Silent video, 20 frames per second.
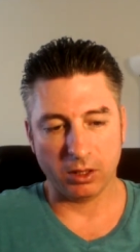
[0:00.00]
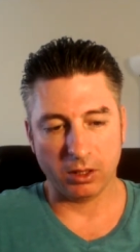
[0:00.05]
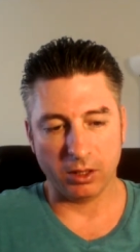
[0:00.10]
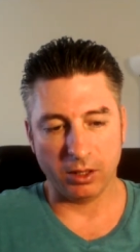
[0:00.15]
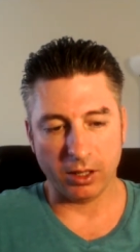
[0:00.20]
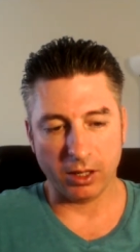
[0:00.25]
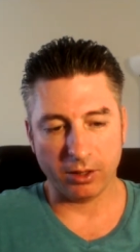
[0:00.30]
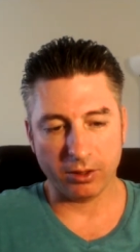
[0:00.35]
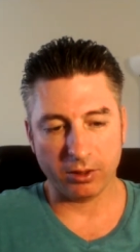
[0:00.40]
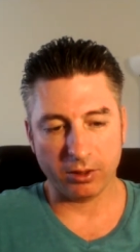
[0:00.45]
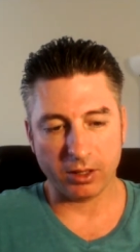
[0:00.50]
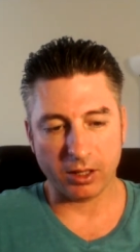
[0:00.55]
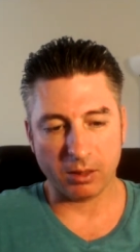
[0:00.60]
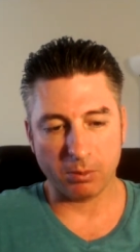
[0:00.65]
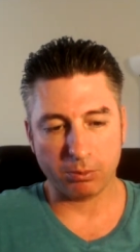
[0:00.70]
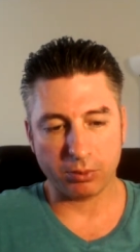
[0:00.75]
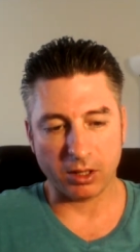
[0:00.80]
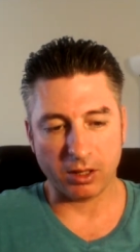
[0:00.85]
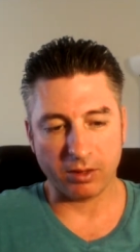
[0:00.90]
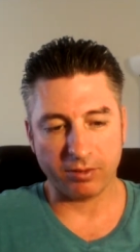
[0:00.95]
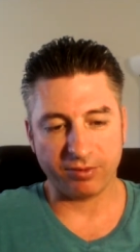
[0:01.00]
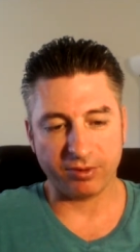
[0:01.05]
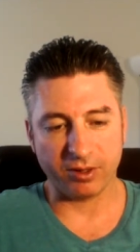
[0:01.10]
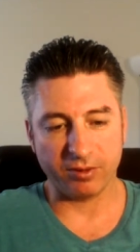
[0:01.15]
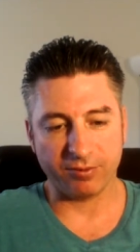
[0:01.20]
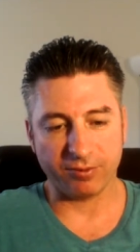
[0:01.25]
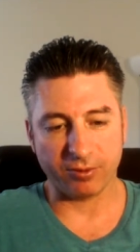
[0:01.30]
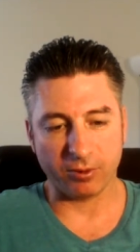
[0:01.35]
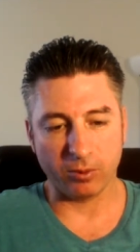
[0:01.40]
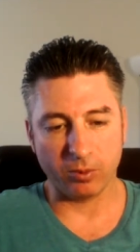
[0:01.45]
Another
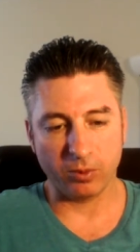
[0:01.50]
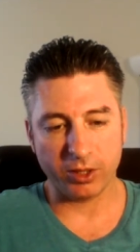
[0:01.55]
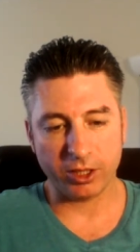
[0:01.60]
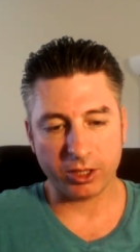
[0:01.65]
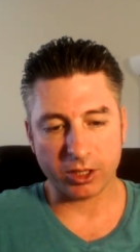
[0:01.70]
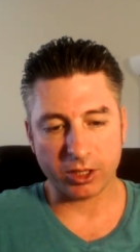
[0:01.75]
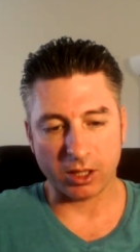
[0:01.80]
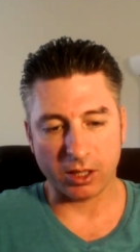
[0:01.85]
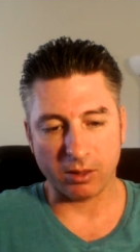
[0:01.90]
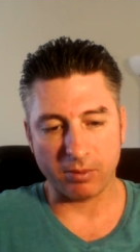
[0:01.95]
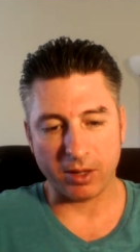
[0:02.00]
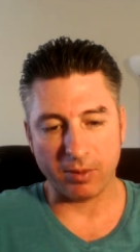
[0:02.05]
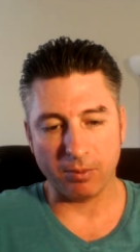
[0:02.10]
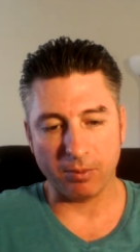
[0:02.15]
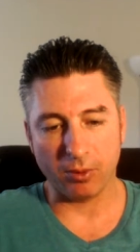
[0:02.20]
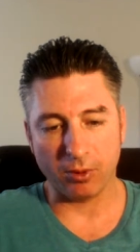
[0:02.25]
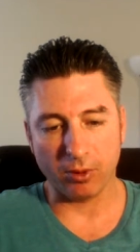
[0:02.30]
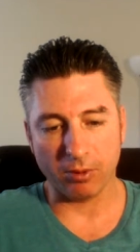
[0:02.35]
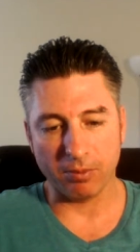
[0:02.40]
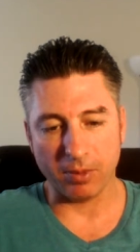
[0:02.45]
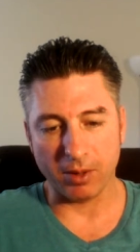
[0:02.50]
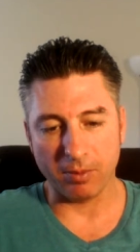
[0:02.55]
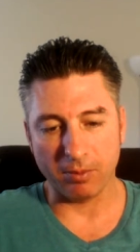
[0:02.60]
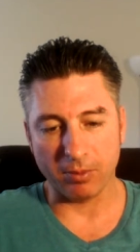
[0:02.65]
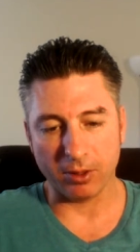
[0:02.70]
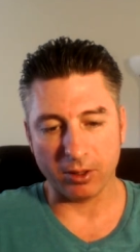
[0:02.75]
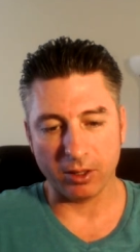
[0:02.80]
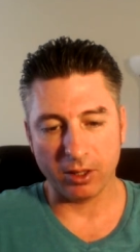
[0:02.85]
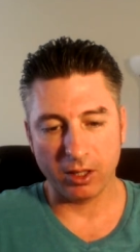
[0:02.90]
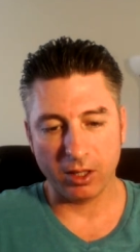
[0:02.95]
nonprofit for which I'm a board
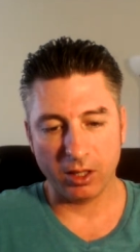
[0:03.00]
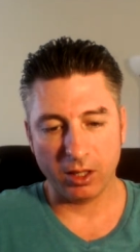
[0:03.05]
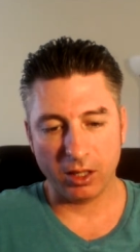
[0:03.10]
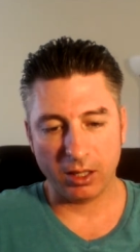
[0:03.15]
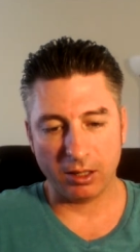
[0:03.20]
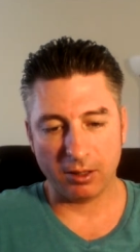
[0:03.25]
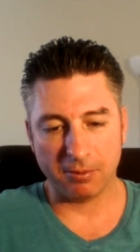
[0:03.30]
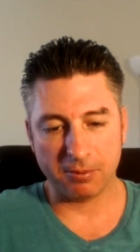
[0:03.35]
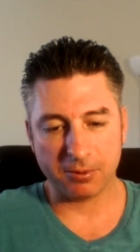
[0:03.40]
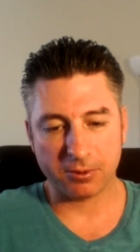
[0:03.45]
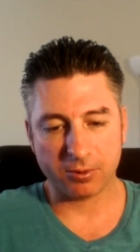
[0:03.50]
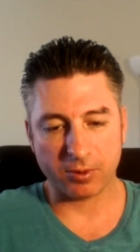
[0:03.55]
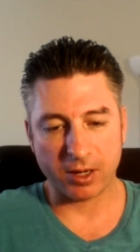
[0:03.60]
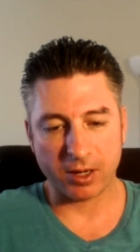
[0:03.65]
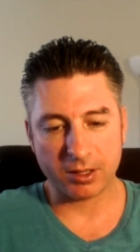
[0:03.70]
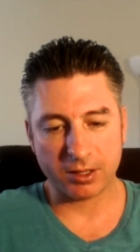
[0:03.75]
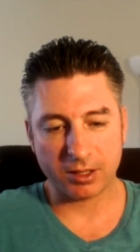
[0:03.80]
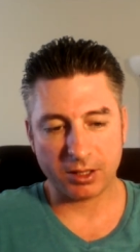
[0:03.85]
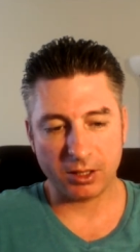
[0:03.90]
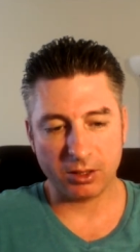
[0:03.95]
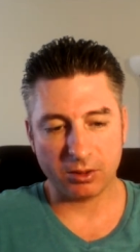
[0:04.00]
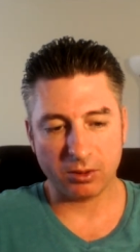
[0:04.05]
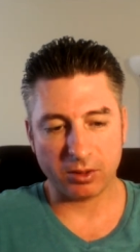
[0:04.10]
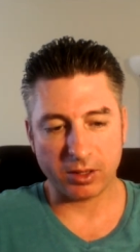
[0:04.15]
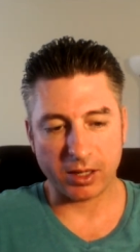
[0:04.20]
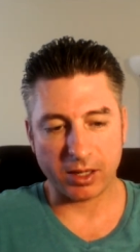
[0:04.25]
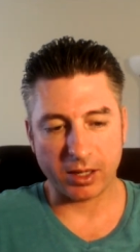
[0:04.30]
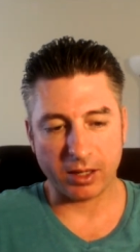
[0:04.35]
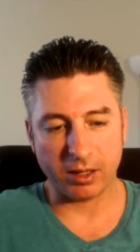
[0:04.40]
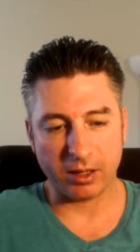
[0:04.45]
member, helps
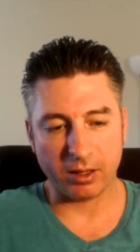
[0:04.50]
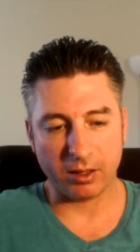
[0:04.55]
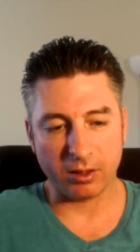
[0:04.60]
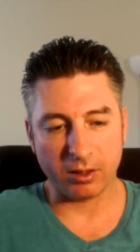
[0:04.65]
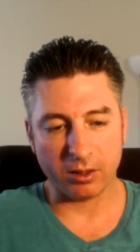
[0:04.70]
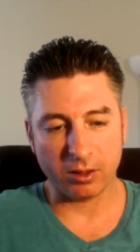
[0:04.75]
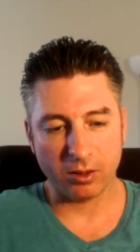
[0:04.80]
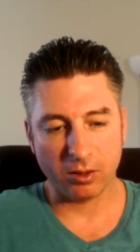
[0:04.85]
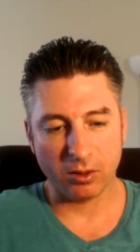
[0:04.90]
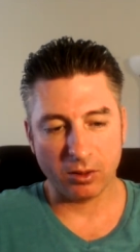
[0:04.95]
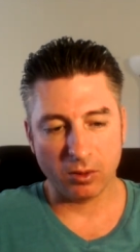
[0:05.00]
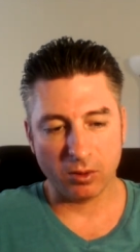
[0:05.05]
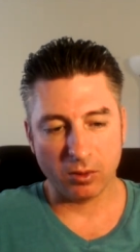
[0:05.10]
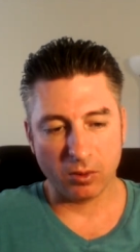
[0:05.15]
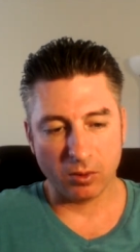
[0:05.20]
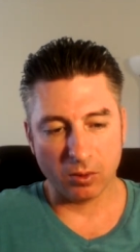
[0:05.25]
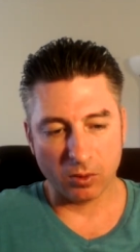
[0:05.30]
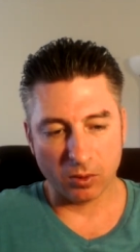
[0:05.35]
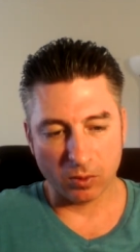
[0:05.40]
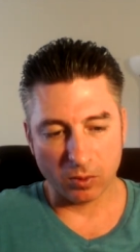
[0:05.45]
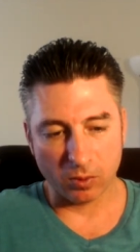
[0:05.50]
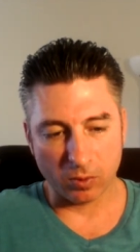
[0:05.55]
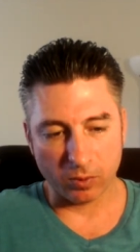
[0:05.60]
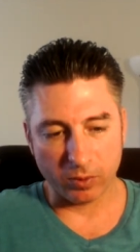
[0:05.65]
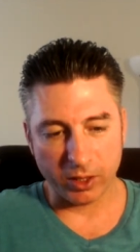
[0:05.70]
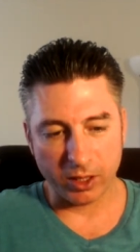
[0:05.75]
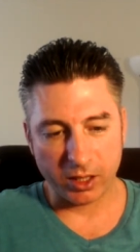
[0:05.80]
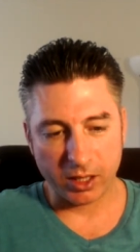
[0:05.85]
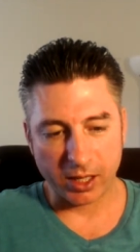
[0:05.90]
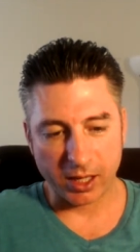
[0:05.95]
rescue and
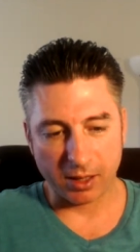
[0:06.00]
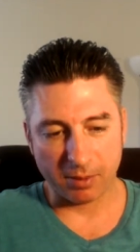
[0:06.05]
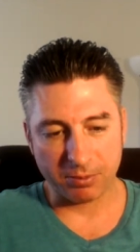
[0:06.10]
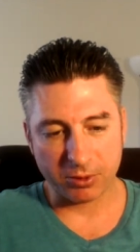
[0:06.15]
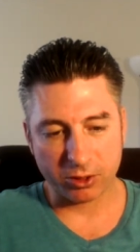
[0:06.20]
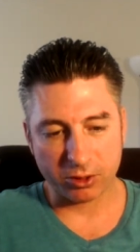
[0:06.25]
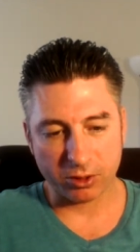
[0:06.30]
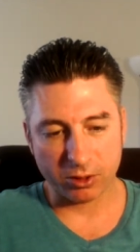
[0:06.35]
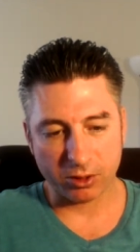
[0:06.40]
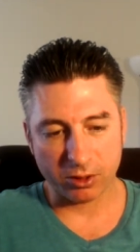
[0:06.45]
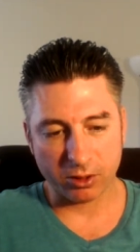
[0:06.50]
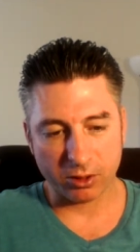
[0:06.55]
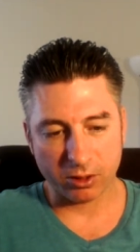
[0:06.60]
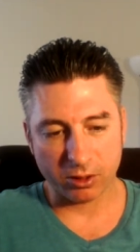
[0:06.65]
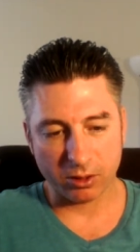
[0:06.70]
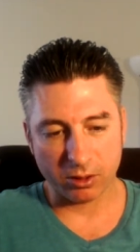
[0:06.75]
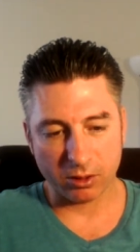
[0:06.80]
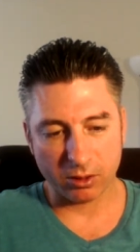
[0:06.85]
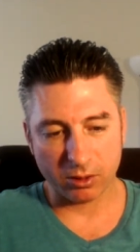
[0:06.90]
recuperate